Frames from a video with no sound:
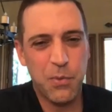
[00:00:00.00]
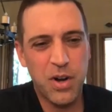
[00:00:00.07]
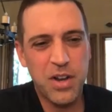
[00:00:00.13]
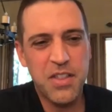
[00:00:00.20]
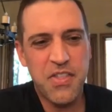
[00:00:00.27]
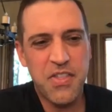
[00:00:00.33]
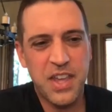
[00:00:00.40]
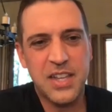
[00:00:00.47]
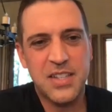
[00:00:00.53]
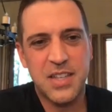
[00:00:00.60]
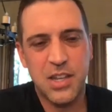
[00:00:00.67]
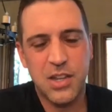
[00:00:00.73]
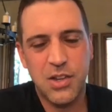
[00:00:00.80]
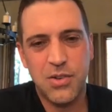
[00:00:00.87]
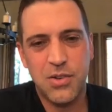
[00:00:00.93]
one of the things
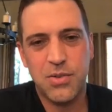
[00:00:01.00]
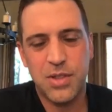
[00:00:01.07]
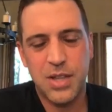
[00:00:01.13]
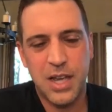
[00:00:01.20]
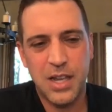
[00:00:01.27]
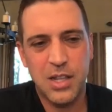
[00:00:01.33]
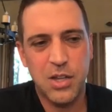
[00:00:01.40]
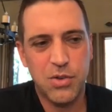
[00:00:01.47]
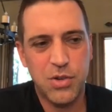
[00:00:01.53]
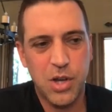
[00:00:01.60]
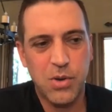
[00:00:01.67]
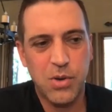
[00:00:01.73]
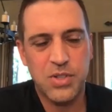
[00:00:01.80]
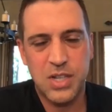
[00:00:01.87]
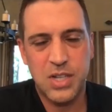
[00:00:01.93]
that you
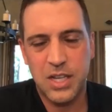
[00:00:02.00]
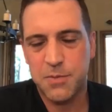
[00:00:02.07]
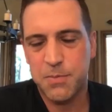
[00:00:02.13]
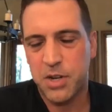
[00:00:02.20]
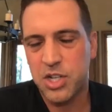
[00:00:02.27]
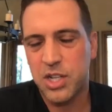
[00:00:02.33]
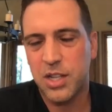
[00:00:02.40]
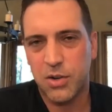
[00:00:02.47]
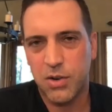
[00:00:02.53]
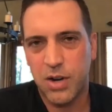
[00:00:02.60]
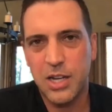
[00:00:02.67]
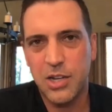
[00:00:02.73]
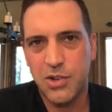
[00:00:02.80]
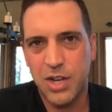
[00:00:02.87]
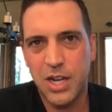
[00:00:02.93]
don't see as much in the
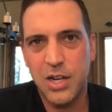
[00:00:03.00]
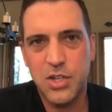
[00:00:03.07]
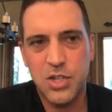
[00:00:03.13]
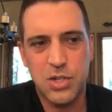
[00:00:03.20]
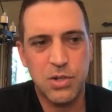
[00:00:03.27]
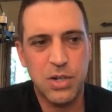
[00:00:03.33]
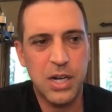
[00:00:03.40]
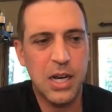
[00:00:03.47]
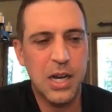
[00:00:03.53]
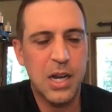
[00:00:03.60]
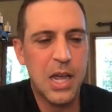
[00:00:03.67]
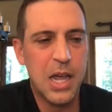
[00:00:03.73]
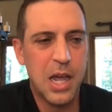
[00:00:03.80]
credit union industry,